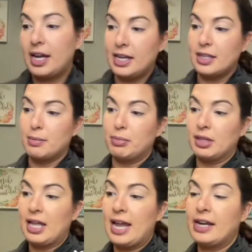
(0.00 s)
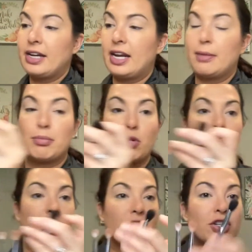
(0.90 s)
and the blending
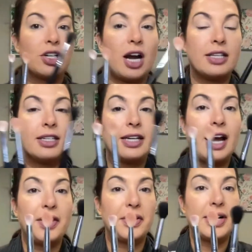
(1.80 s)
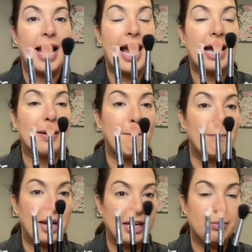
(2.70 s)
brush got together and had a
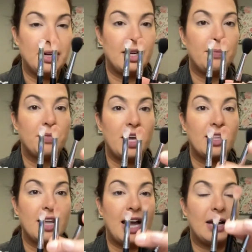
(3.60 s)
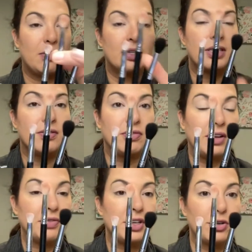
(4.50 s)
baby. And that was the
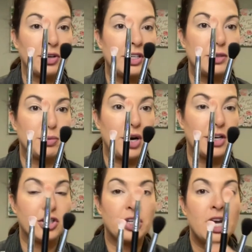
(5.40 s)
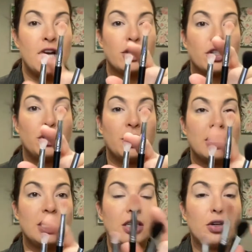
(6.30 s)
Fluffy Crease Brush. So you
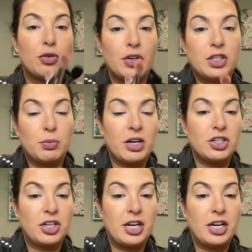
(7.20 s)
can see the crease brush